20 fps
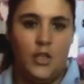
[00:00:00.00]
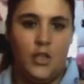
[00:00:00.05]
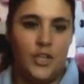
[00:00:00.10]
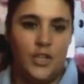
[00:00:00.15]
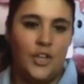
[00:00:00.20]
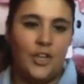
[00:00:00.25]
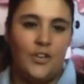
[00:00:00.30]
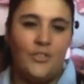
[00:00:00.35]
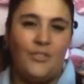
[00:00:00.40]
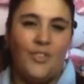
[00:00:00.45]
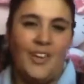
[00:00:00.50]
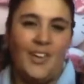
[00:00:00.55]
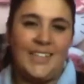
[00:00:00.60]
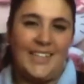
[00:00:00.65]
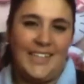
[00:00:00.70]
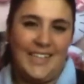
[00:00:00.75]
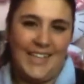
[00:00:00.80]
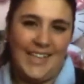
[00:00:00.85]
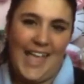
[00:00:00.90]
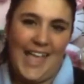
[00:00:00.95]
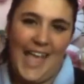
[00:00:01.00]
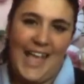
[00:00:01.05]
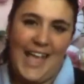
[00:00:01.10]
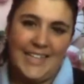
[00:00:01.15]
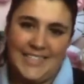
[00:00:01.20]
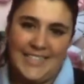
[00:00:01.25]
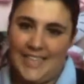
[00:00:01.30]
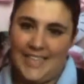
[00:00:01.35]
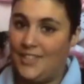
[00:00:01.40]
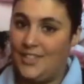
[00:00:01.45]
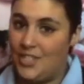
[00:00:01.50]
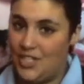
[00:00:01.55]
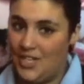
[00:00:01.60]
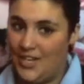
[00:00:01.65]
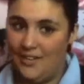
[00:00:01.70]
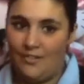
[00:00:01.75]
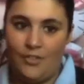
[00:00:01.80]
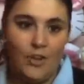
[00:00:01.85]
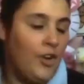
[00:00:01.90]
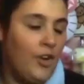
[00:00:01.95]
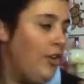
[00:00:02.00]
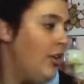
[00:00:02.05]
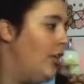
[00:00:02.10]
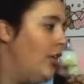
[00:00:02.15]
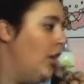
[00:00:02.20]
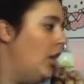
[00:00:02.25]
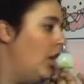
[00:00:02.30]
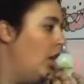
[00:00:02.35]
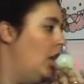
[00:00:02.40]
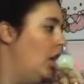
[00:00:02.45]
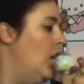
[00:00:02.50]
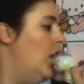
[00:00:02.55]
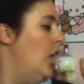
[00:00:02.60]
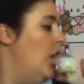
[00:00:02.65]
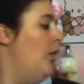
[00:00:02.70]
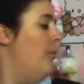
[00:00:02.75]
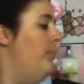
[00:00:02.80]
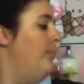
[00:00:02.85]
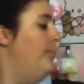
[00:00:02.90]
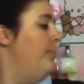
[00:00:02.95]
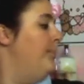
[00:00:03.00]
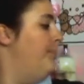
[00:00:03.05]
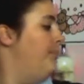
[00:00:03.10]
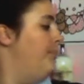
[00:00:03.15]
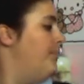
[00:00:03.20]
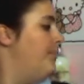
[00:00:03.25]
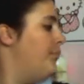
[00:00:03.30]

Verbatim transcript: you're going to write the Ed and the Sheeran. Um,